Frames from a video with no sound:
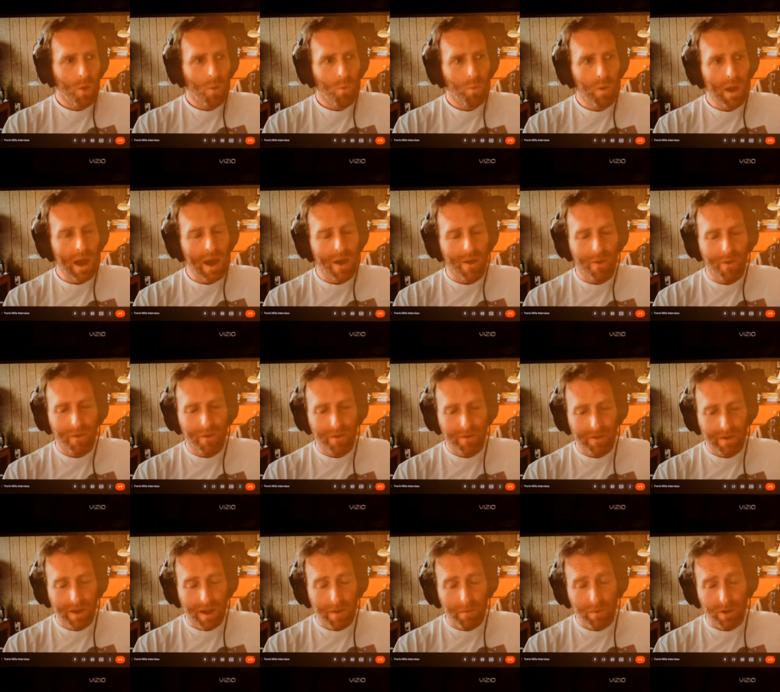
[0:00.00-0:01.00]

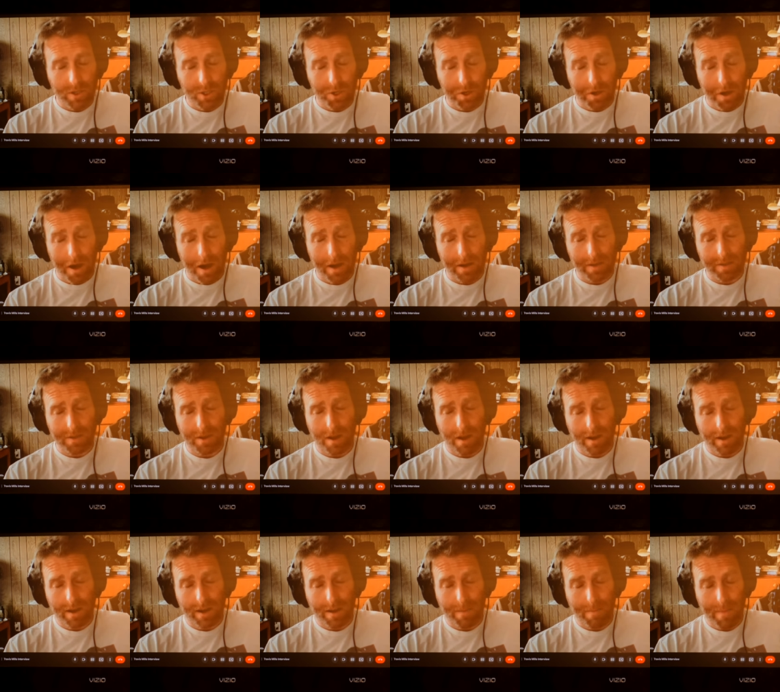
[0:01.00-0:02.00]
Well, what you're kind of
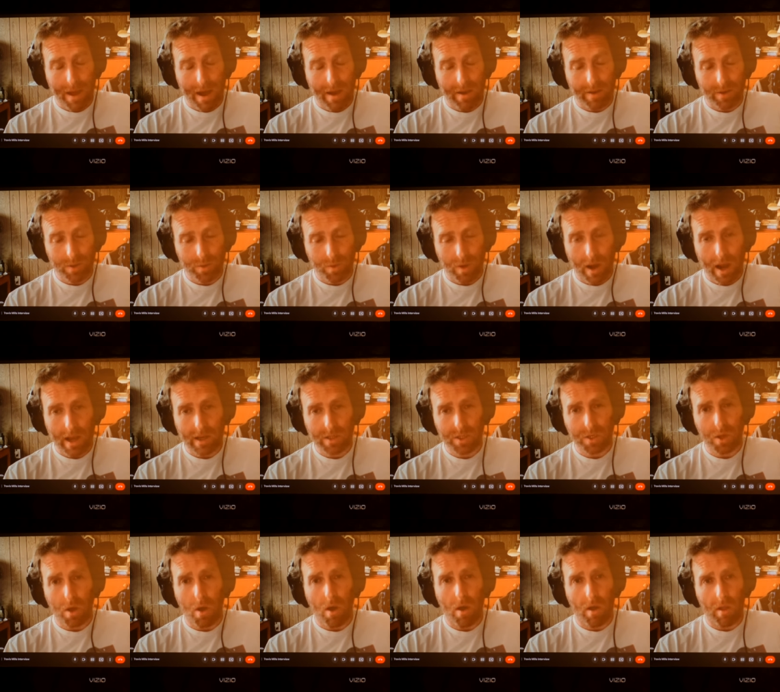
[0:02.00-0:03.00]
talking about is what I
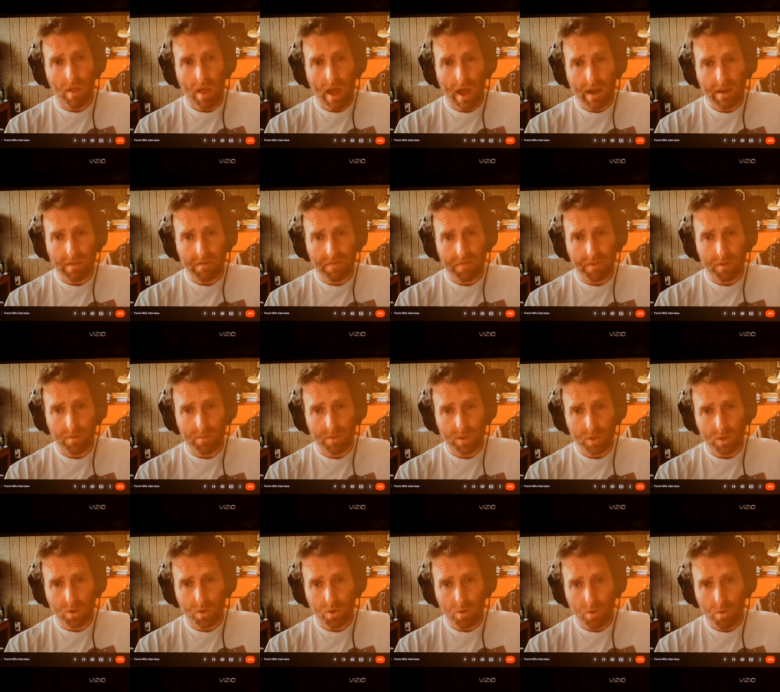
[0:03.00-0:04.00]
saw a lot in film
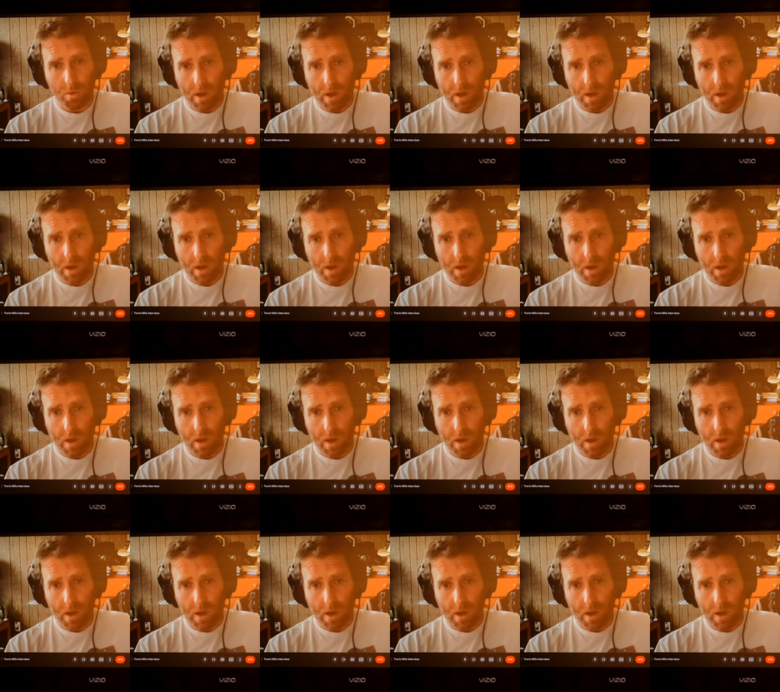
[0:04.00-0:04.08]
school,